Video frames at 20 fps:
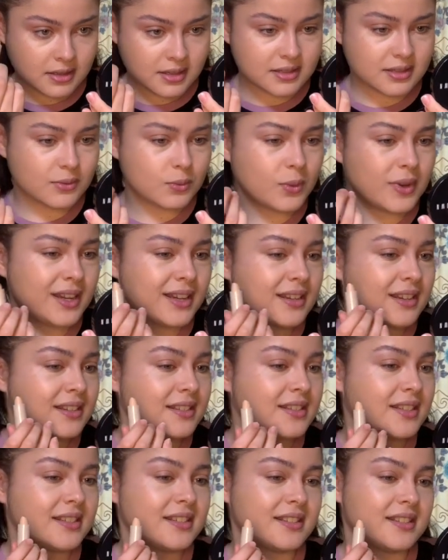It's a weird
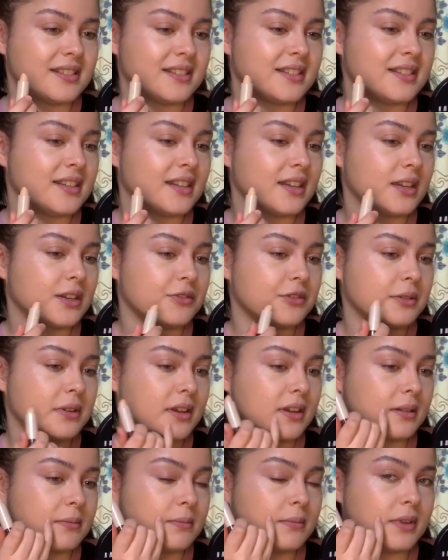consistency over
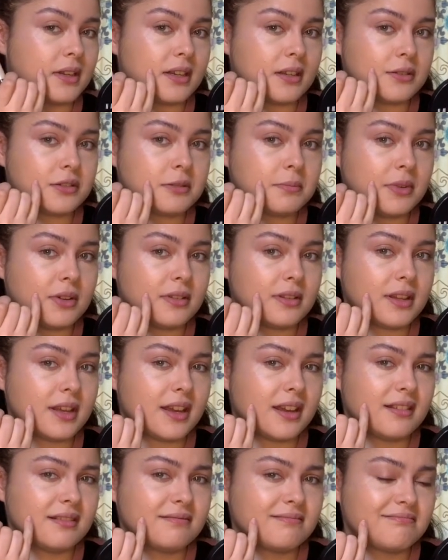like my little spot
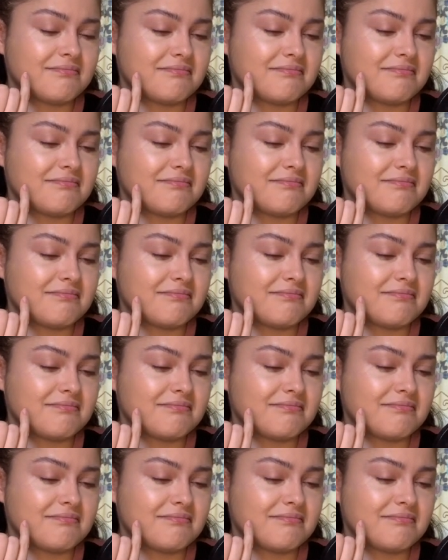there.